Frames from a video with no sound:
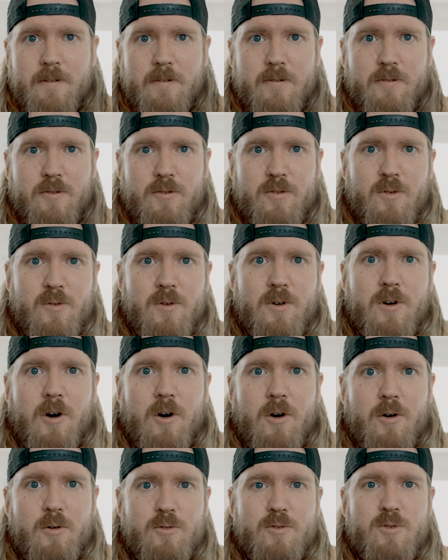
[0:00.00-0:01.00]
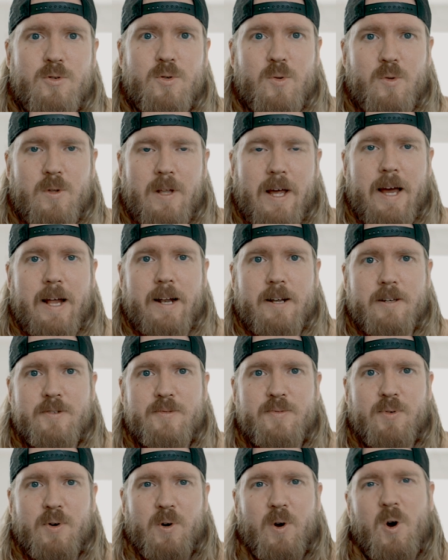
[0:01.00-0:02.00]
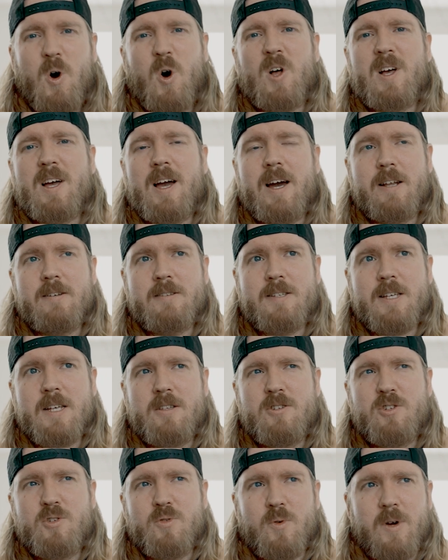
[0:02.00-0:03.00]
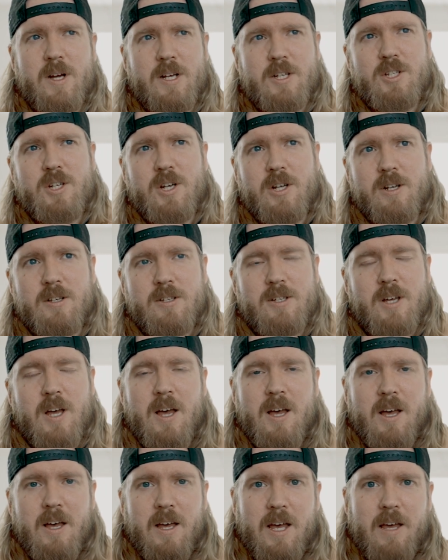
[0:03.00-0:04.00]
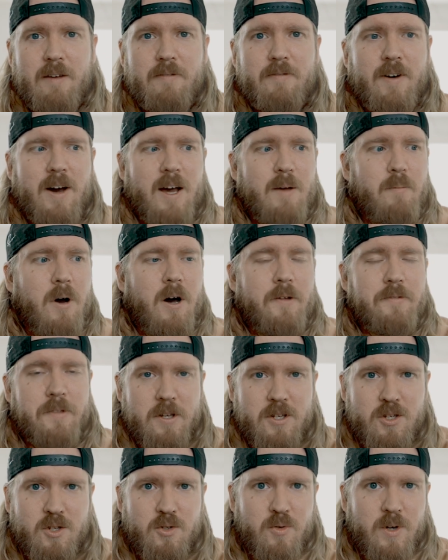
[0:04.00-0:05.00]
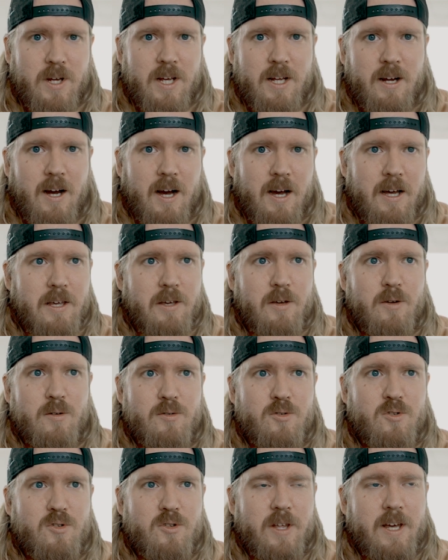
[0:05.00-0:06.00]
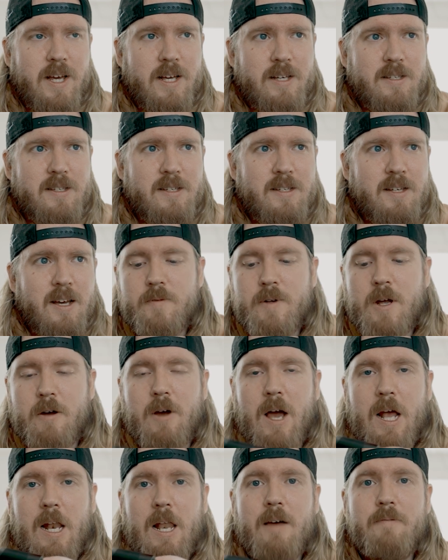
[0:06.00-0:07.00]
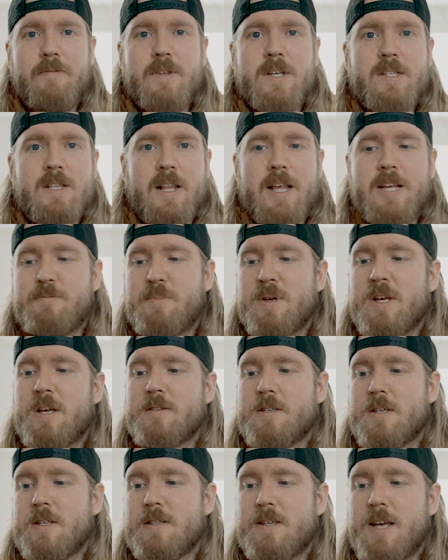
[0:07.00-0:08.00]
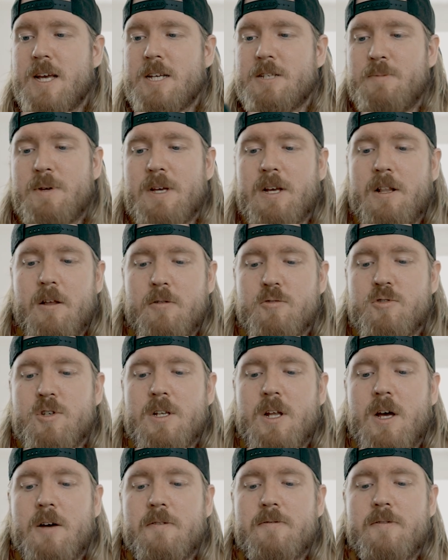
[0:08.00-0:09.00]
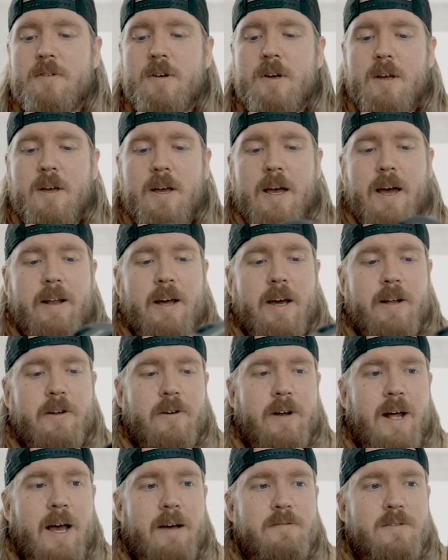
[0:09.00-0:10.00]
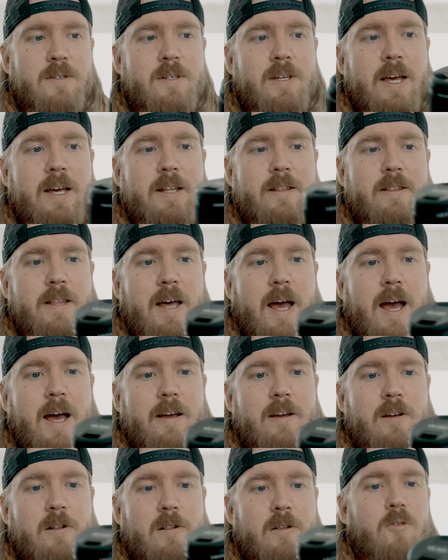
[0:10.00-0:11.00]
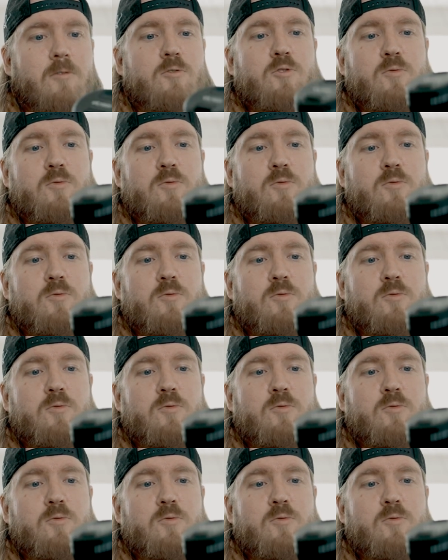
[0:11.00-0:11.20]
to-go-to lens for all kind of situations. If I'm on the street, I use this. Now I love this lens because it takes me close enough and I don't have to get that close